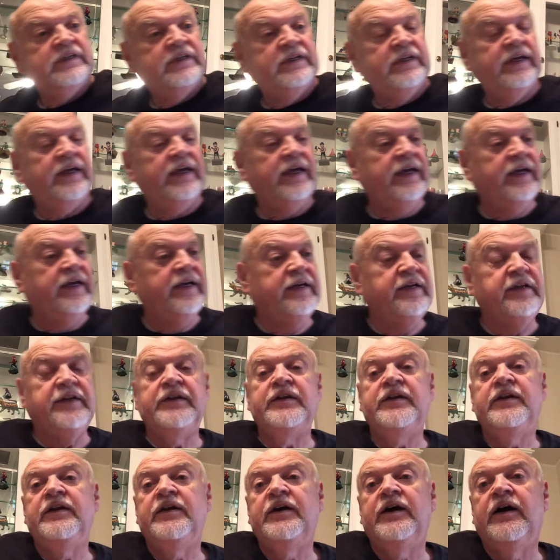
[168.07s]

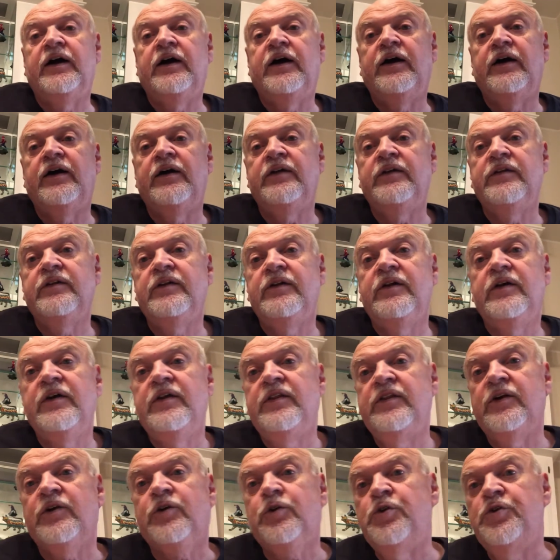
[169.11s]
And
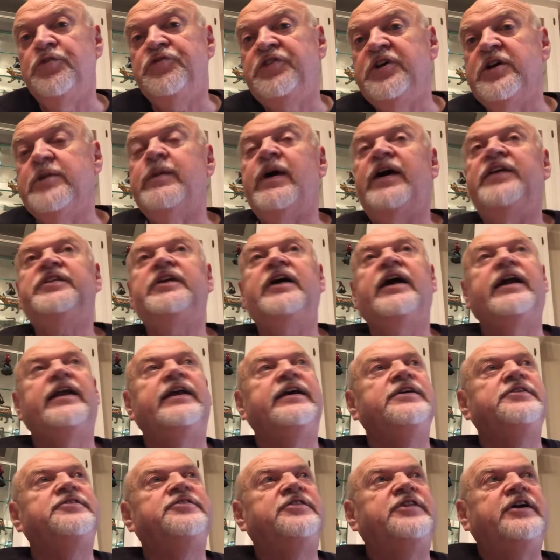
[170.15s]
the cool thing about that
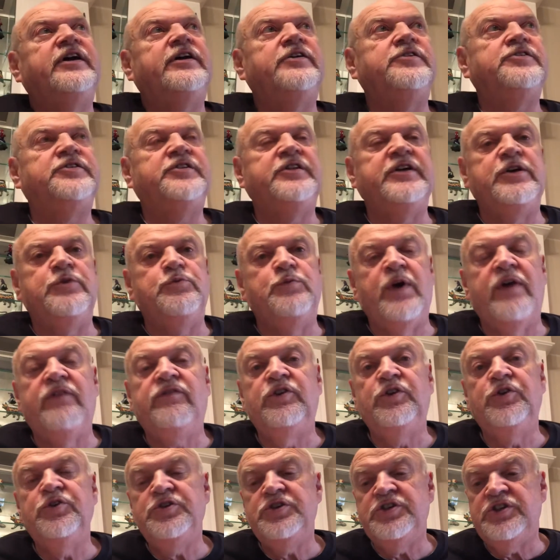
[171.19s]
is there's the
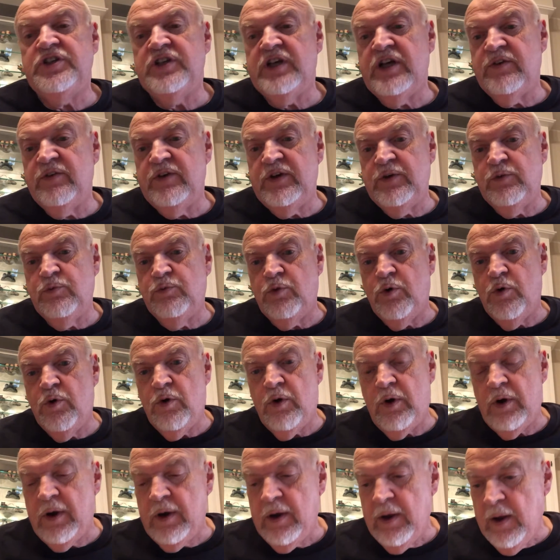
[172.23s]
Revolutionary
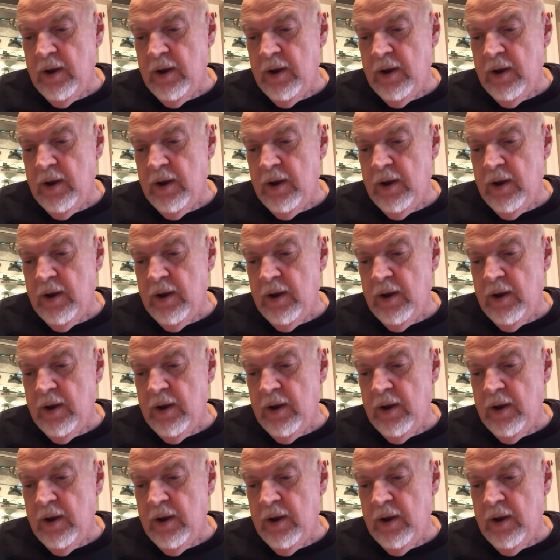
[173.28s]
War